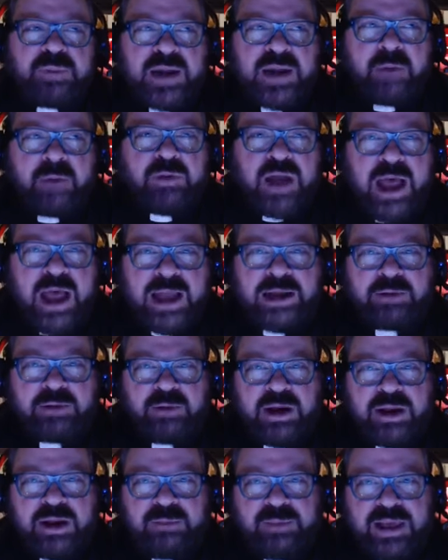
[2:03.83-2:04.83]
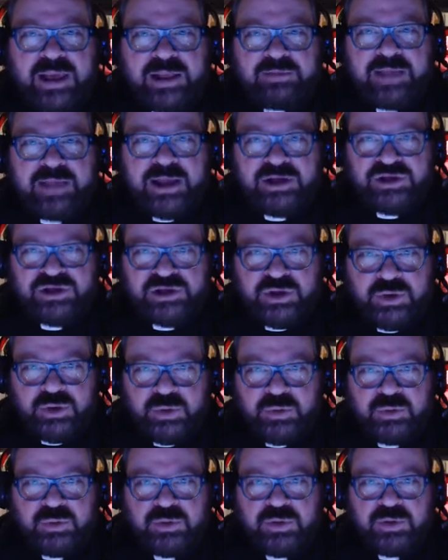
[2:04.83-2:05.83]
But I would highly recommend that
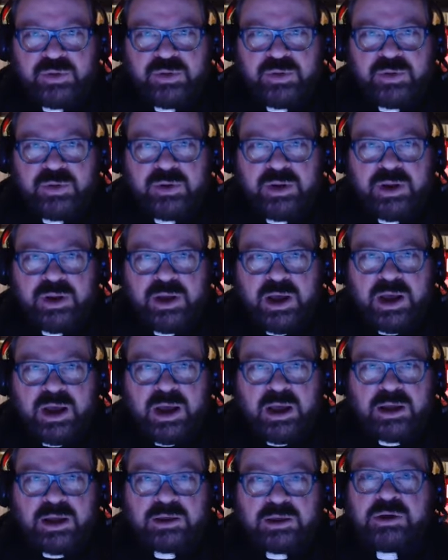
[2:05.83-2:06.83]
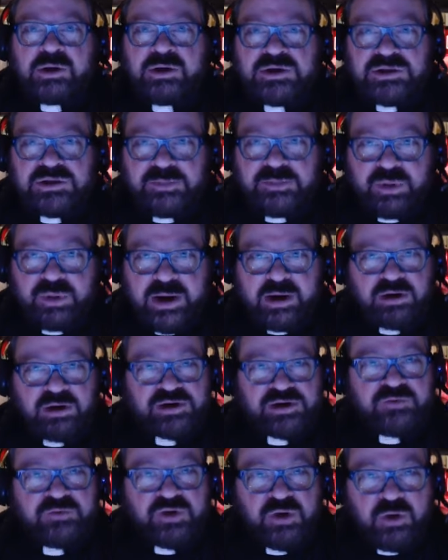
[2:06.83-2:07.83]
you uh, learn some
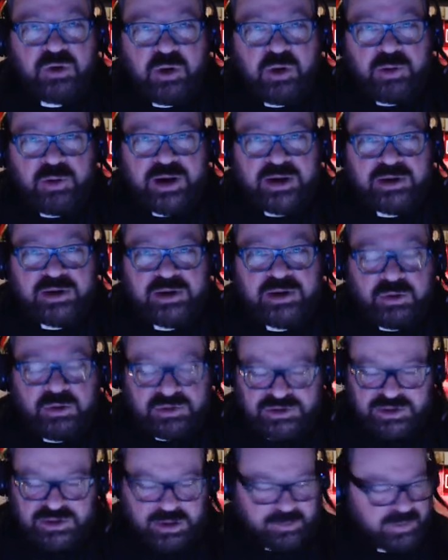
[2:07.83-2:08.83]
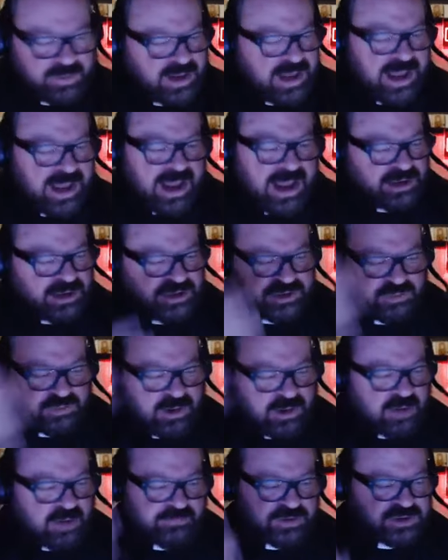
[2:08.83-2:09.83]
prayers if you don't already know some. And just
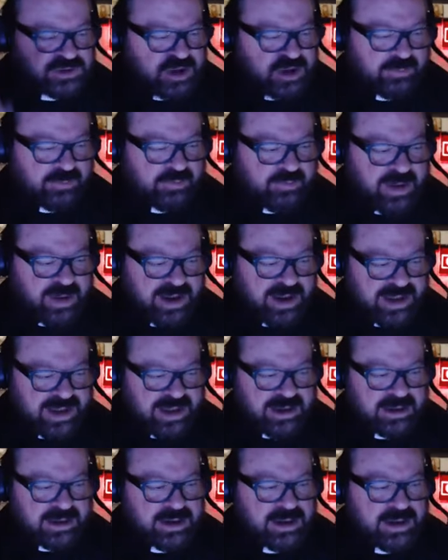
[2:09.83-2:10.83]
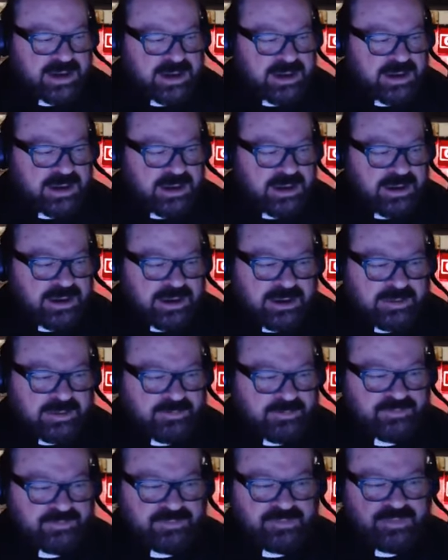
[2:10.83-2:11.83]
right off the top of my head,
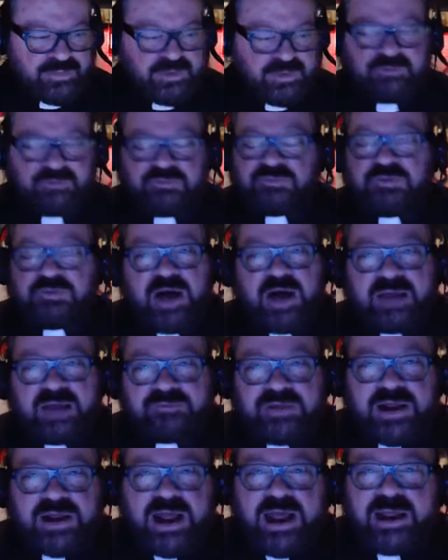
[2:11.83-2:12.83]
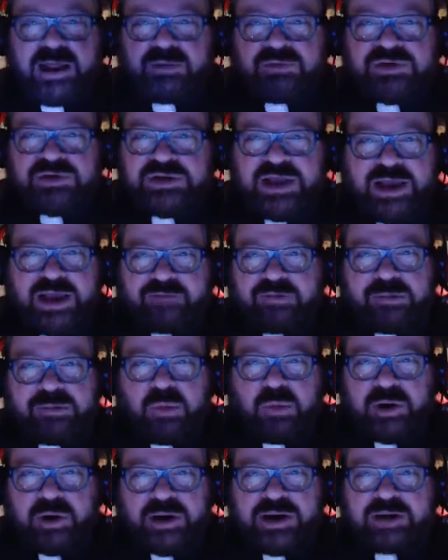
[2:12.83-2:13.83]
uh, five that I say every
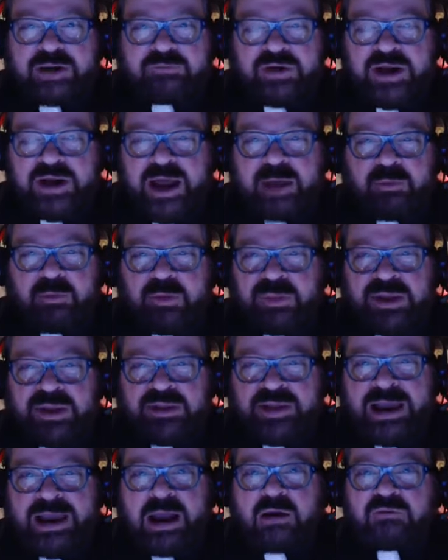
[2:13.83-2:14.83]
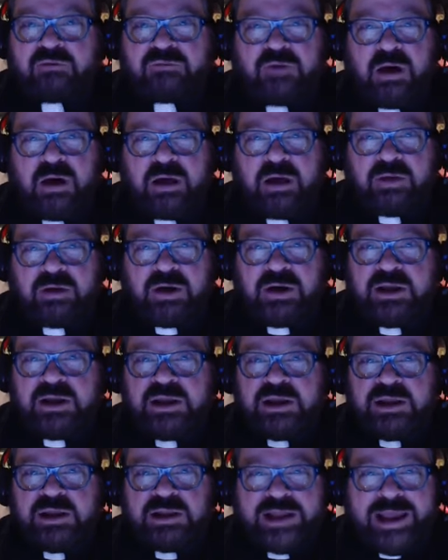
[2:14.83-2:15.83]
morning, every night would be the Our Father,
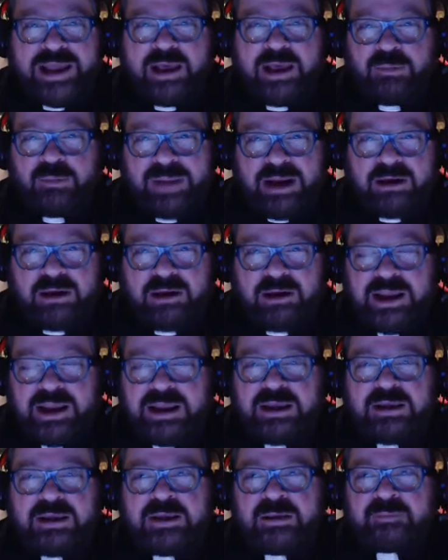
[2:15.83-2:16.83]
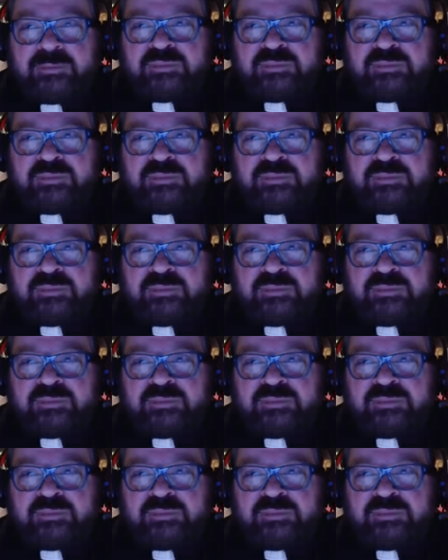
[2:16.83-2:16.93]
the Hail Mary,